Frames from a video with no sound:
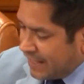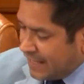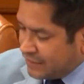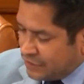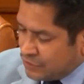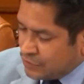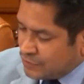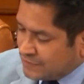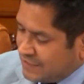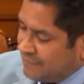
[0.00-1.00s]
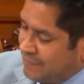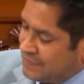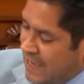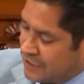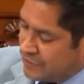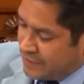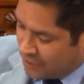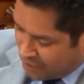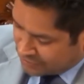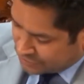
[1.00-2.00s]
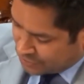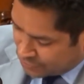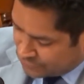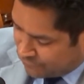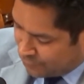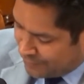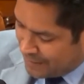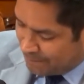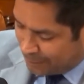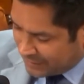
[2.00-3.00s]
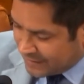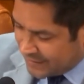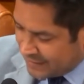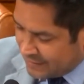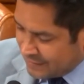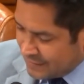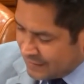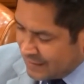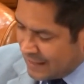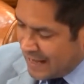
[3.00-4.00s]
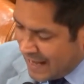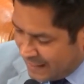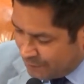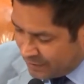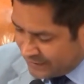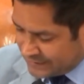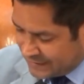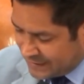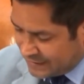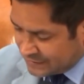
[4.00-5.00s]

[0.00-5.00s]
And the used EV tax credit also goes for plug-in hybrids.